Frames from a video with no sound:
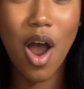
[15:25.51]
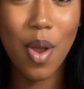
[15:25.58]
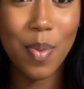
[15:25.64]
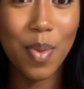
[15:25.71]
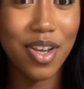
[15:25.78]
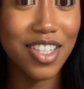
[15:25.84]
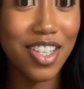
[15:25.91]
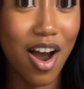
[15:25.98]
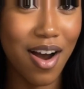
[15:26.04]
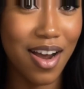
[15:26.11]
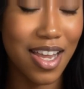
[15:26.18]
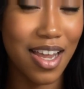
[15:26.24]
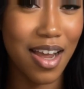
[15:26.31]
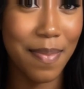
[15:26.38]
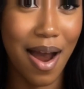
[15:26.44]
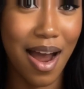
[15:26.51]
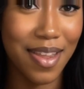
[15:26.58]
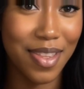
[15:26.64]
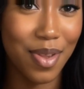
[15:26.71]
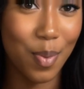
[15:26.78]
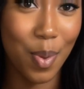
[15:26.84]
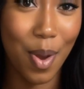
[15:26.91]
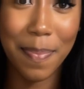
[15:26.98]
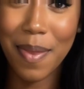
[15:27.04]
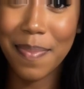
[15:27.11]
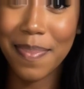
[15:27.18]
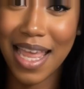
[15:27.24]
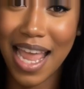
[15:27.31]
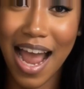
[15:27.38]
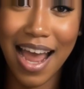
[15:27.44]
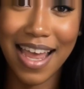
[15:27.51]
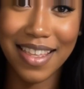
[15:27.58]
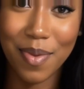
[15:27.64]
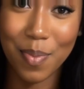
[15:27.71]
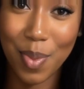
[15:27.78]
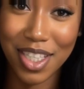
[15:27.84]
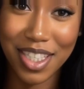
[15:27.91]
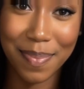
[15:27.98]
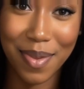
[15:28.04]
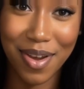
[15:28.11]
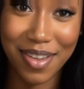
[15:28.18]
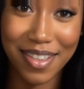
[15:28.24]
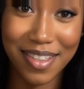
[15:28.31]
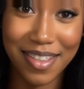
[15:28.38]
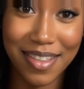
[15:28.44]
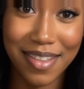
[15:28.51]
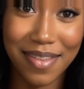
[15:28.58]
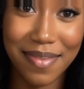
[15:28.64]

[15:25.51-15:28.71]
We're talking about the women behind the whispers.